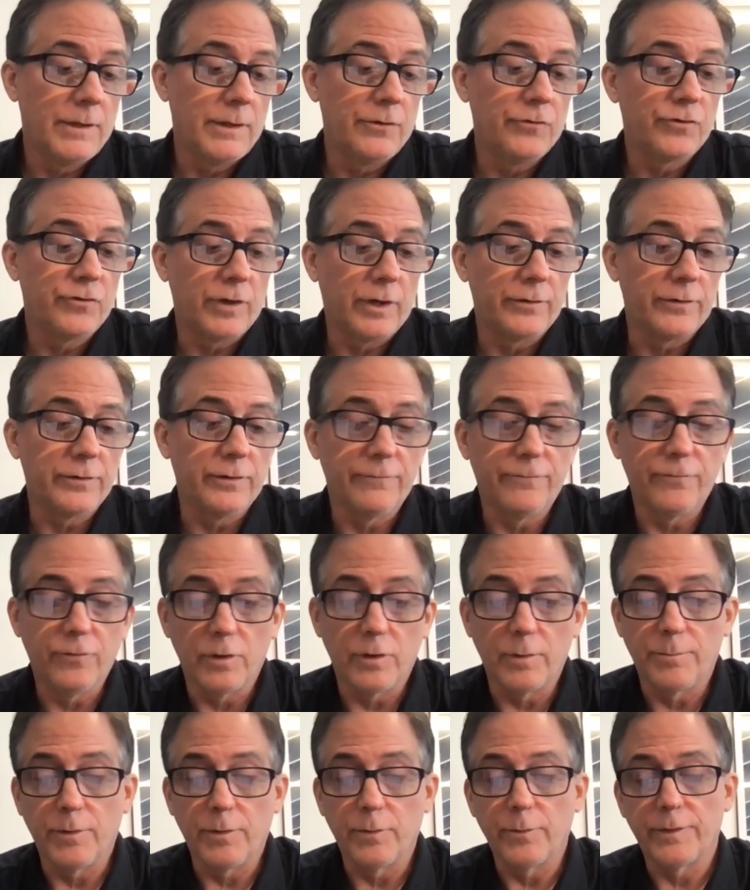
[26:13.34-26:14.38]
And you charge them
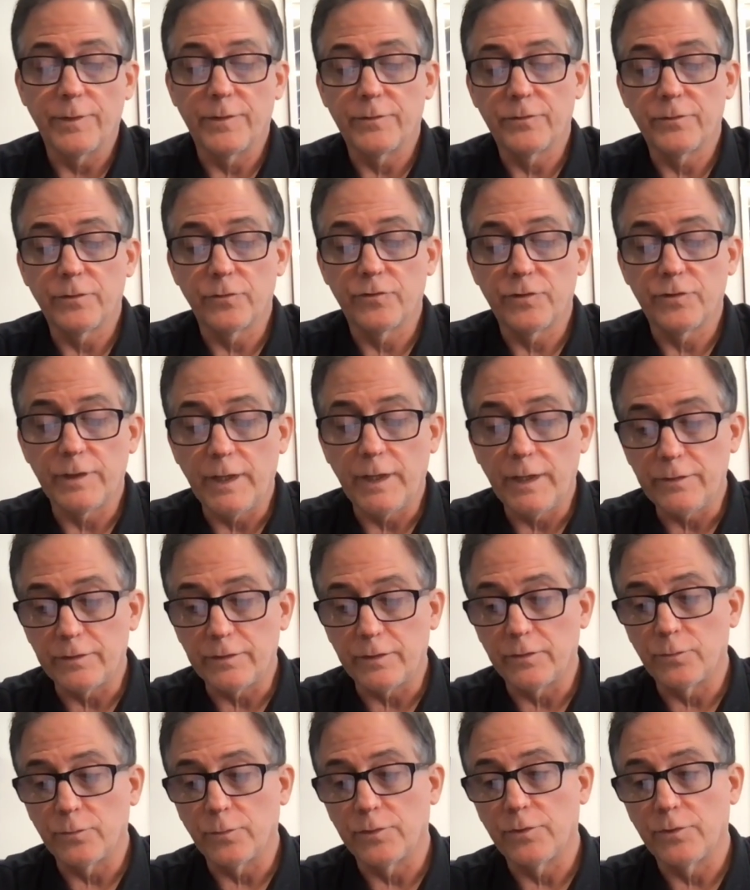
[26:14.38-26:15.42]
for it. But with
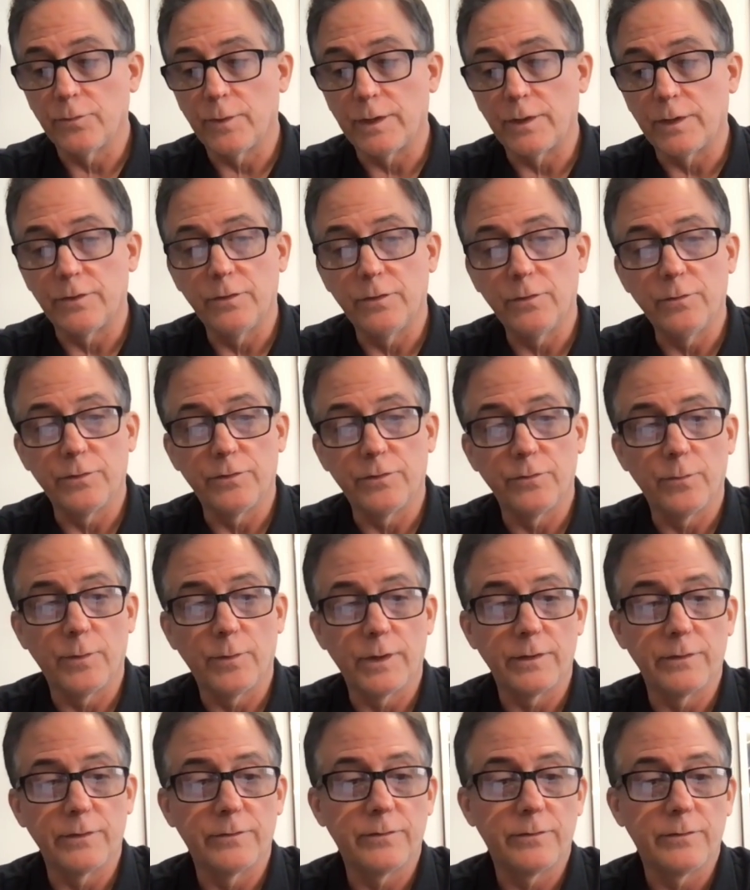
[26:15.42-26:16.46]
associations, what you want to do is you
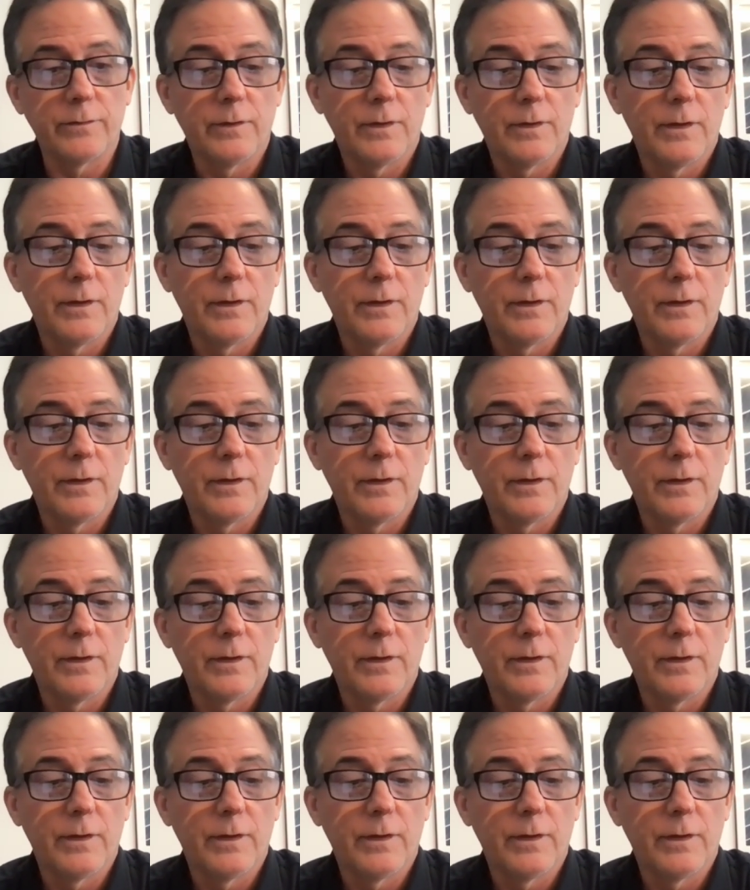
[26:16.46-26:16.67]
want to